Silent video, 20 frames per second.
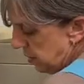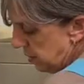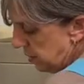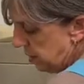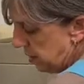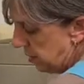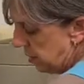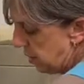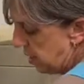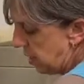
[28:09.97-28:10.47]

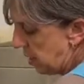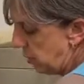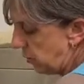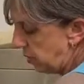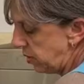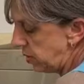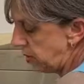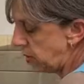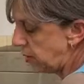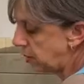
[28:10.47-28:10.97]
And that
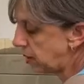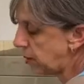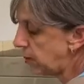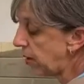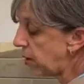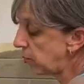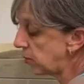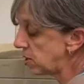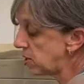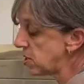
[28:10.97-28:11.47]
one can come
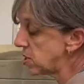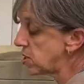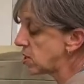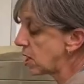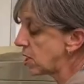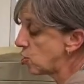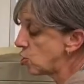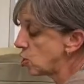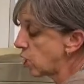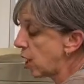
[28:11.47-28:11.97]
out. This is
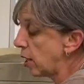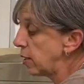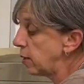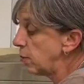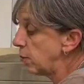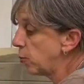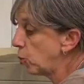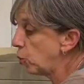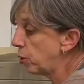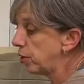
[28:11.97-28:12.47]
that giant
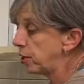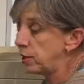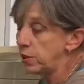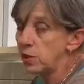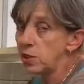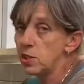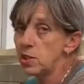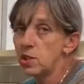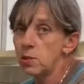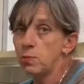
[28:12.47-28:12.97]
bowl that
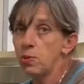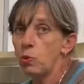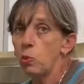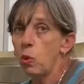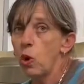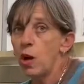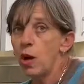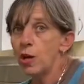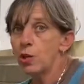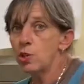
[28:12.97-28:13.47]
needs to be
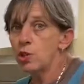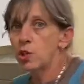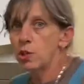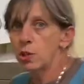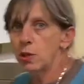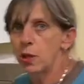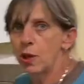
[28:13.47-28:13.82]
washed.